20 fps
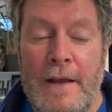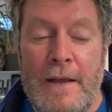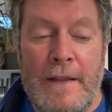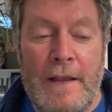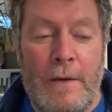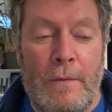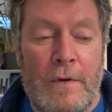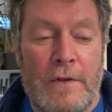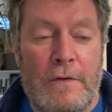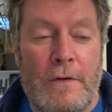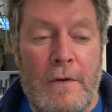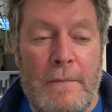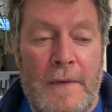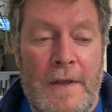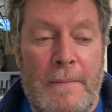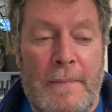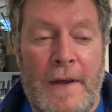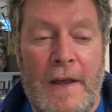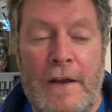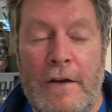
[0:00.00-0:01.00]
Now, what do I
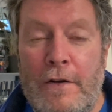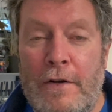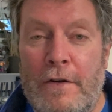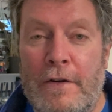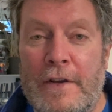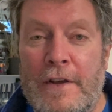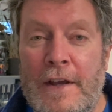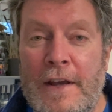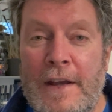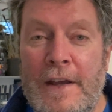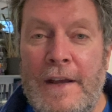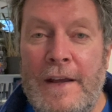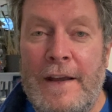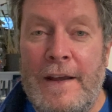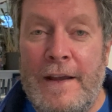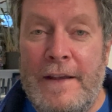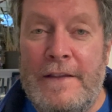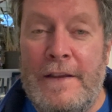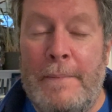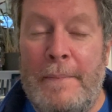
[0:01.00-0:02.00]
mean by a hook?
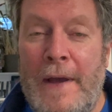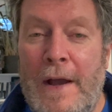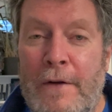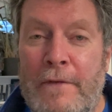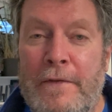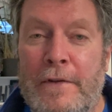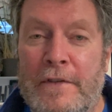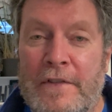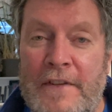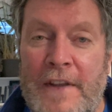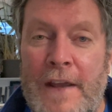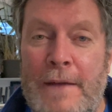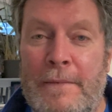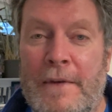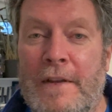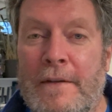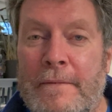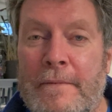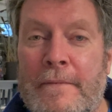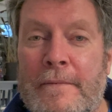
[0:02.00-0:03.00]
It's a powerful statement.